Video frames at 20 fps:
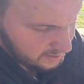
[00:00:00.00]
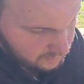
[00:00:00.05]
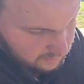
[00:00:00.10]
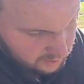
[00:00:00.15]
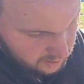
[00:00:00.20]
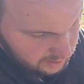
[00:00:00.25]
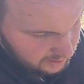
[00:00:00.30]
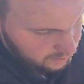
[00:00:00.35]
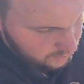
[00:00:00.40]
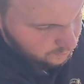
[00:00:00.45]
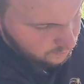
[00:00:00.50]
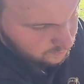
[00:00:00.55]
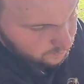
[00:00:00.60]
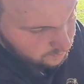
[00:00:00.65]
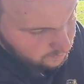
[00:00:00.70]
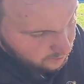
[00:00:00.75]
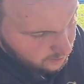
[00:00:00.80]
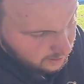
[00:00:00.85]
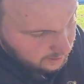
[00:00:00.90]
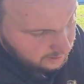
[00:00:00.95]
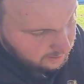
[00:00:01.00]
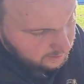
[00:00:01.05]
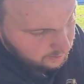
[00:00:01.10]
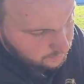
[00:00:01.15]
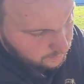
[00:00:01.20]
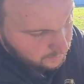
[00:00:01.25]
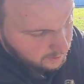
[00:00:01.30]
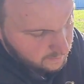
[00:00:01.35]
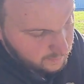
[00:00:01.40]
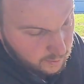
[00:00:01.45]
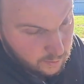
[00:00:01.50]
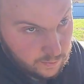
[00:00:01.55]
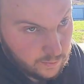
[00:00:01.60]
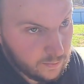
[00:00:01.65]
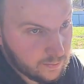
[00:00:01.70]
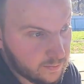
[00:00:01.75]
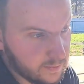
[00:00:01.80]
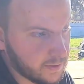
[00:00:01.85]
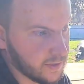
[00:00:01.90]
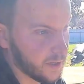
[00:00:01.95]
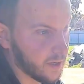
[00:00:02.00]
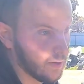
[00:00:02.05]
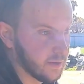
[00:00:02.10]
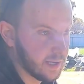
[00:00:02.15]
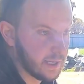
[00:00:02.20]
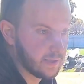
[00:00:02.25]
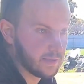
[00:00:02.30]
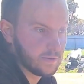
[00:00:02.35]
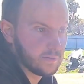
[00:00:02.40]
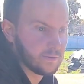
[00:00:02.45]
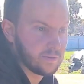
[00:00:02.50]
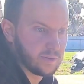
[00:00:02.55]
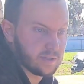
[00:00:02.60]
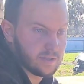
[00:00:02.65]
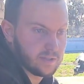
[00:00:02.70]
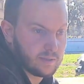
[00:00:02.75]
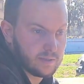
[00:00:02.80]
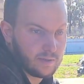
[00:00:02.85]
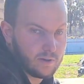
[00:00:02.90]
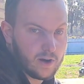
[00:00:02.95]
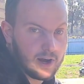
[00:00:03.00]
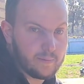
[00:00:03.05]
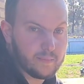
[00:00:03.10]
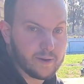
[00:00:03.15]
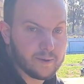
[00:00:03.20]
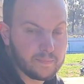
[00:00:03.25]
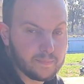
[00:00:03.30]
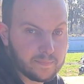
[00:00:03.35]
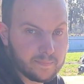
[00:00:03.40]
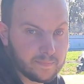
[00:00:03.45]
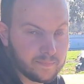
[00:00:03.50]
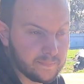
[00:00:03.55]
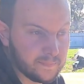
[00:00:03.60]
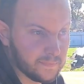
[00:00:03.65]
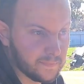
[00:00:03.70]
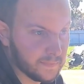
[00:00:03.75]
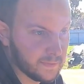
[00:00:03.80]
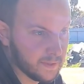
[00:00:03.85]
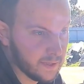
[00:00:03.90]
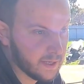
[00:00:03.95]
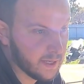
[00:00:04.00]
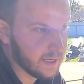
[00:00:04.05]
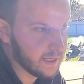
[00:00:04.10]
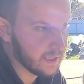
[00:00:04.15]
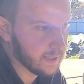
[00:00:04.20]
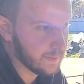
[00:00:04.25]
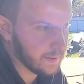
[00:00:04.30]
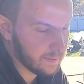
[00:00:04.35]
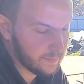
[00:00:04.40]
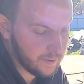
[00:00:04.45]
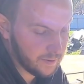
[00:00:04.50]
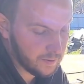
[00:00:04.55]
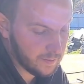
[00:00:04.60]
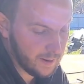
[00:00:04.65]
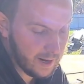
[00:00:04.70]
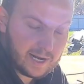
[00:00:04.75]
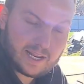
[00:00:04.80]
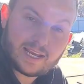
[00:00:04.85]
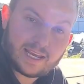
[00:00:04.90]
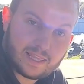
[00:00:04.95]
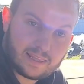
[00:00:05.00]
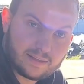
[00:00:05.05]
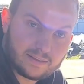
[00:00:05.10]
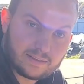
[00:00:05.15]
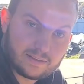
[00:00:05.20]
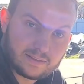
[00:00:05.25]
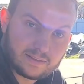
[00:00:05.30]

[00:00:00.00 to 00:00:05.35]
we've got a little nipple to go into the I-beam, and then we can bolt it back together.